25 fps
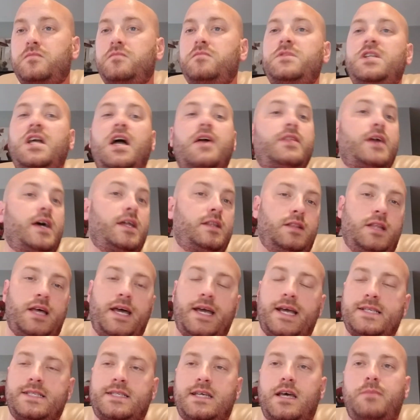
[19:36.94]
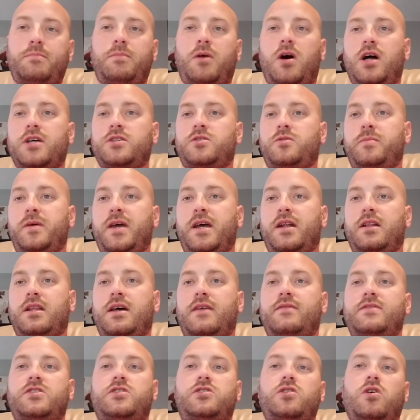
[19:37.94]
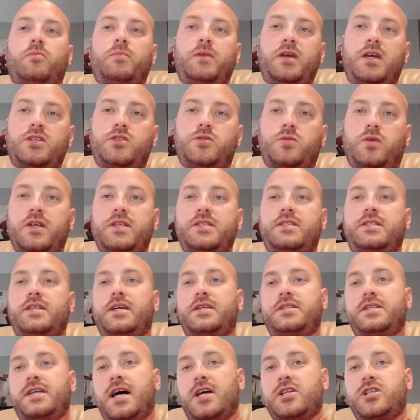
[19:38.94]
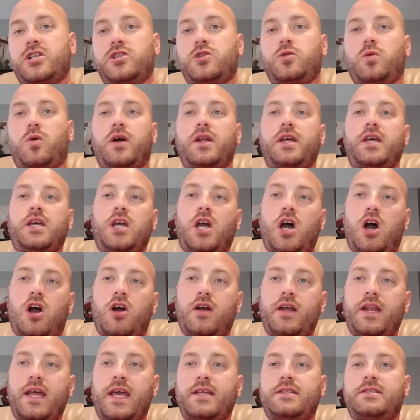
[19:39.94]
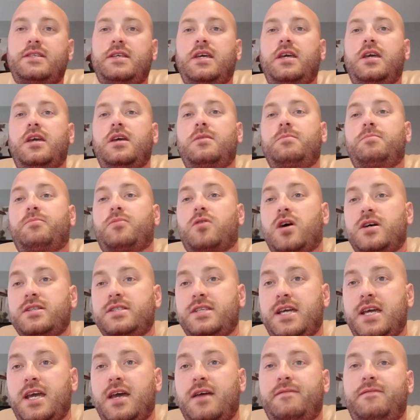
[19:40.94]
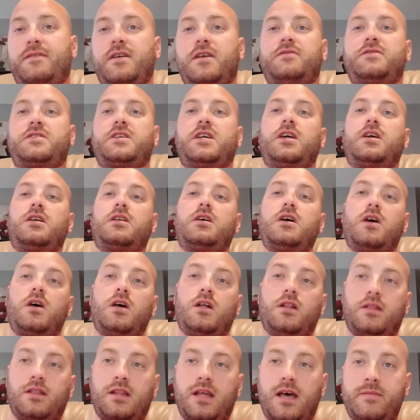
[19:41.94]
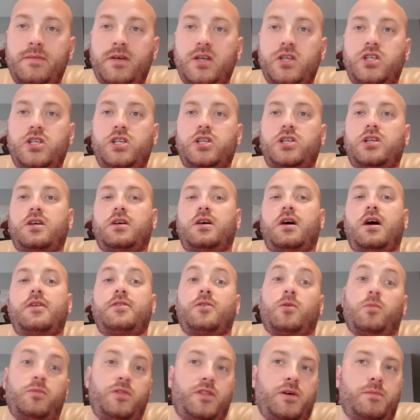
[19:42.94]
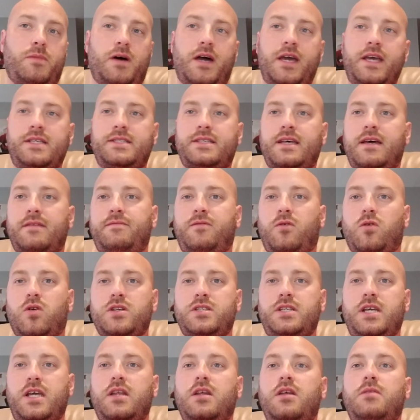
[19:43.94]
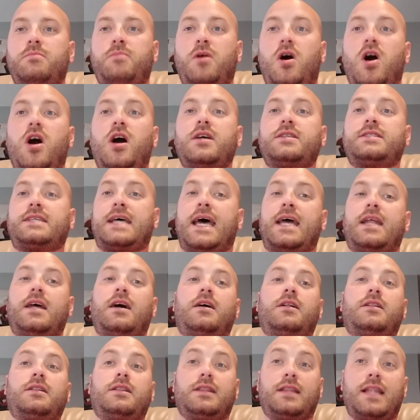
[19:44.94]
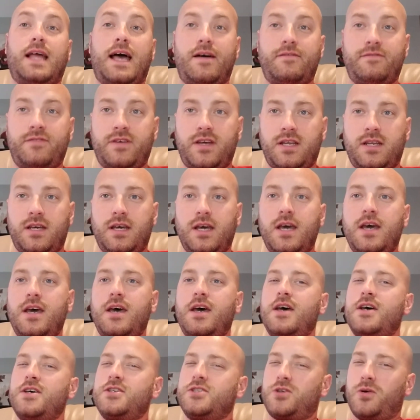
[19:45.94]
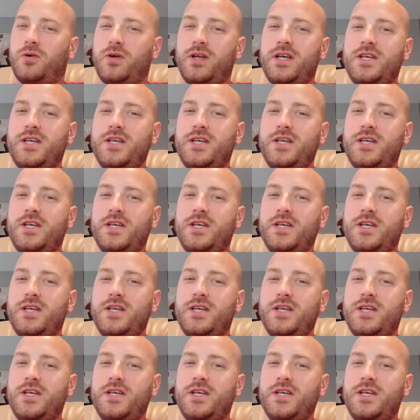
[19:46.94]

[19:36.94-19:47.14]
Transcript: like I said, Boggs would be at 11. So me at 26, Yacht at 20, Gar at 18, Prusky at 15, Lemish, the Mikes at 14, and Boggs at 11. So